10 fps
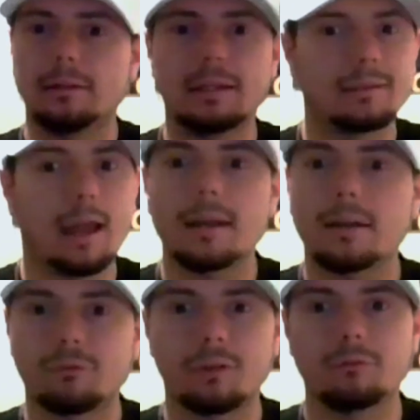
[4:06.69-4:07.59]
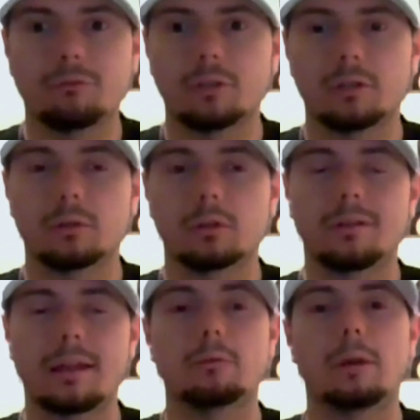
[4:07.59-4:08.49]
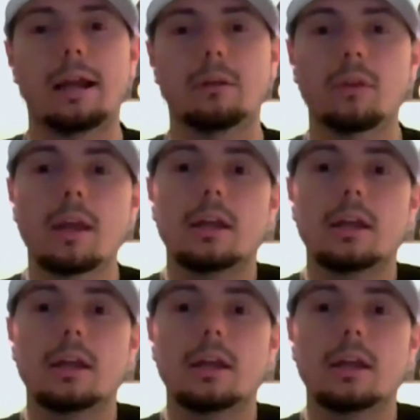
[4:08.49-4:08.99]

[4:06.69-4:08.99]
the entire fight for 10 rounds.